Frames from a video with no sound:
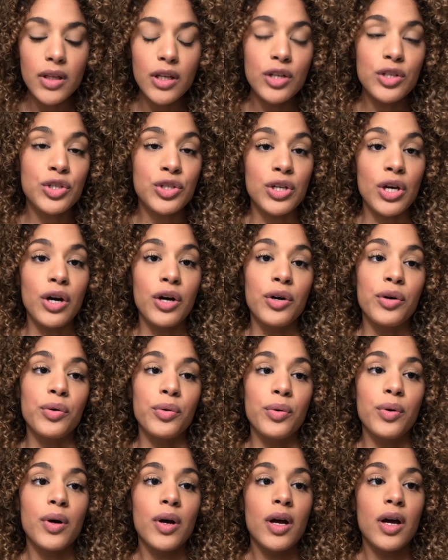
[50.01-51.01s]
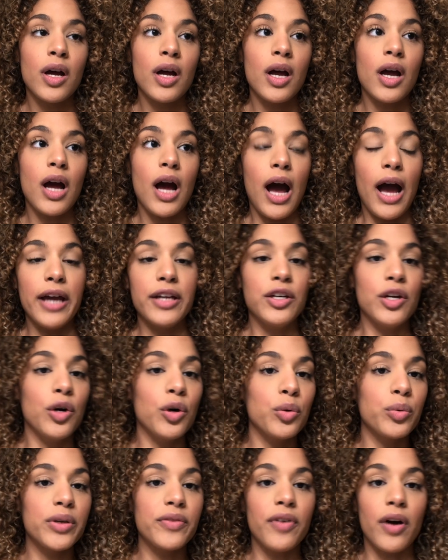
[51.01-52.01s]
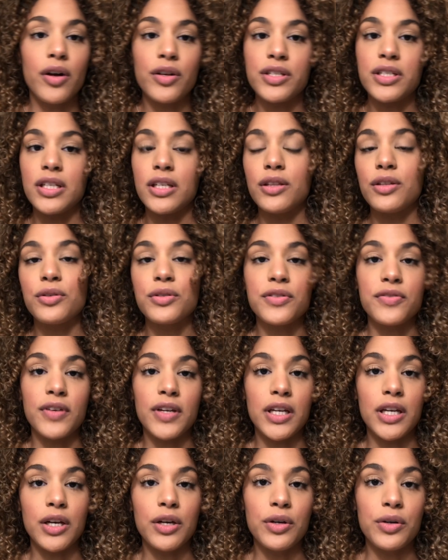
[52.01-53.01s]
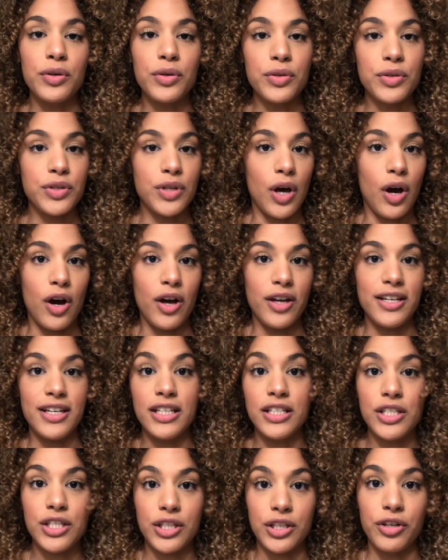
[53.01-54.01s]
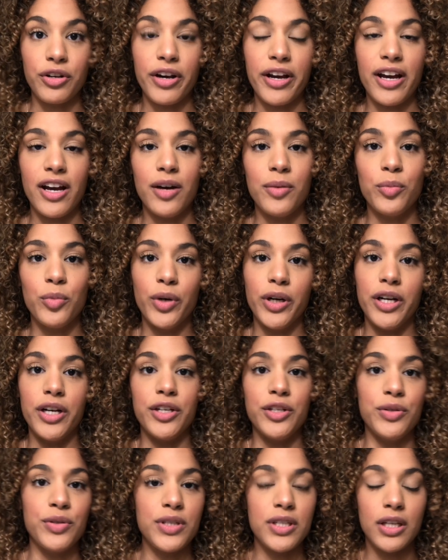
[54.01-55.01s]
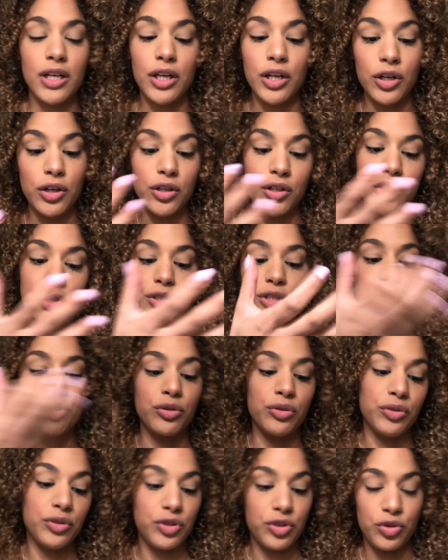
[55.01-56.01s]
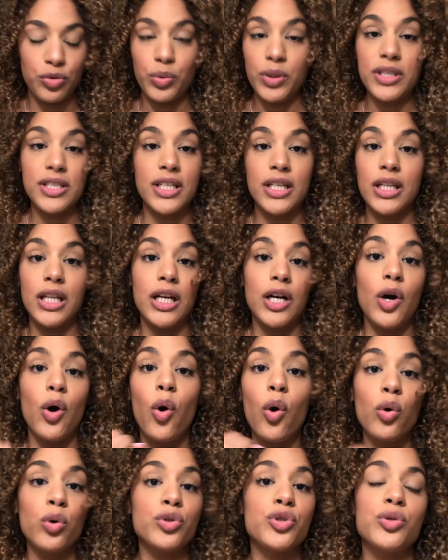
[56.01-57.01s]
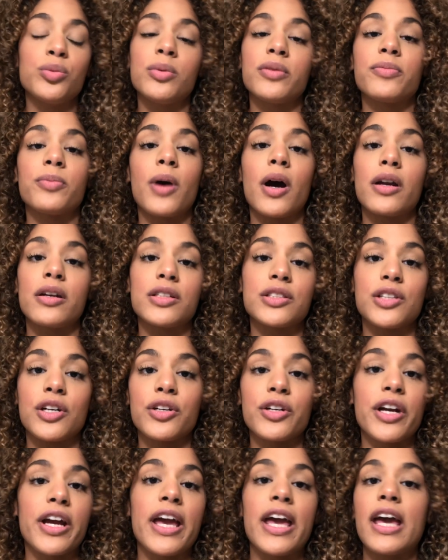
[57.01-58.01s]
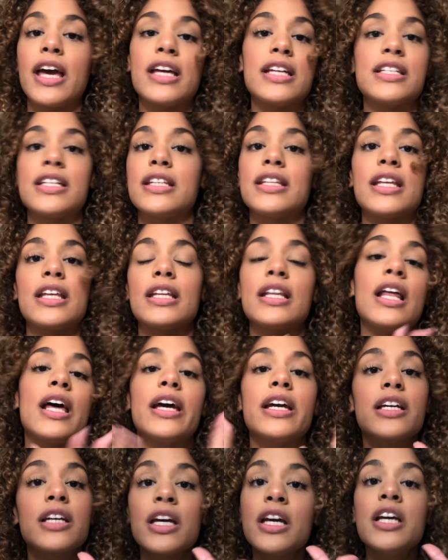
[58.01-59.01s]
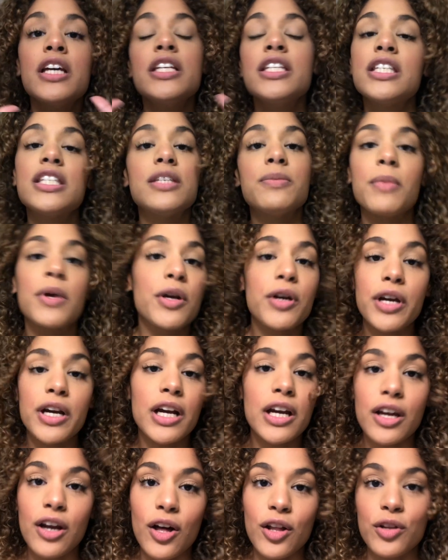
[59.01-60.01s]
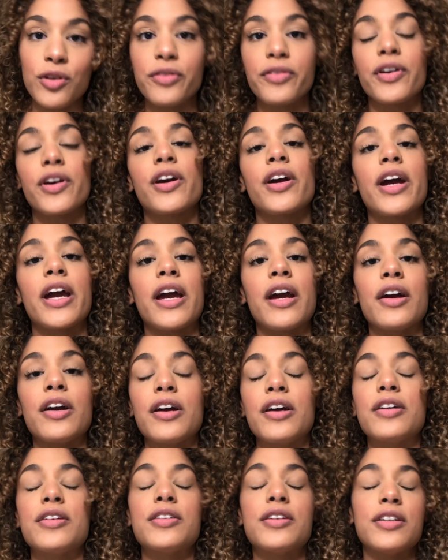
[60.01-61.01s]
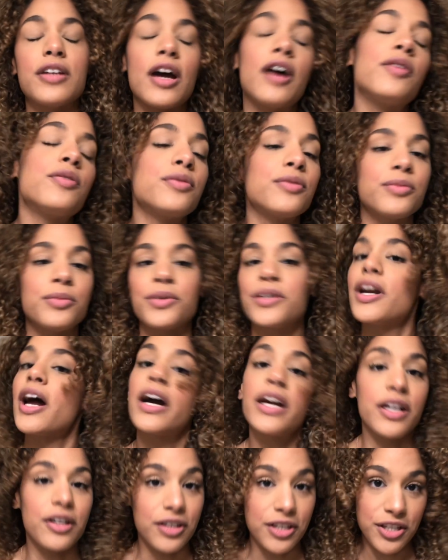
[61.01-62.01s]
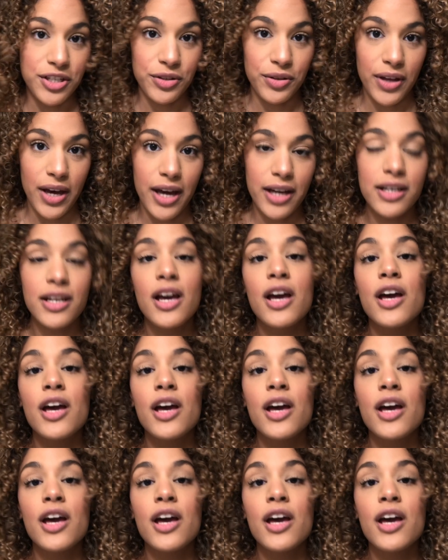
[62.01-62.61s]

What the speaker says: So I know we've all seen those videos on Instagram where you see a girl squeezing like a whole tube of product on her hand and then like smearing it all over her hair. No, we're not here to do that.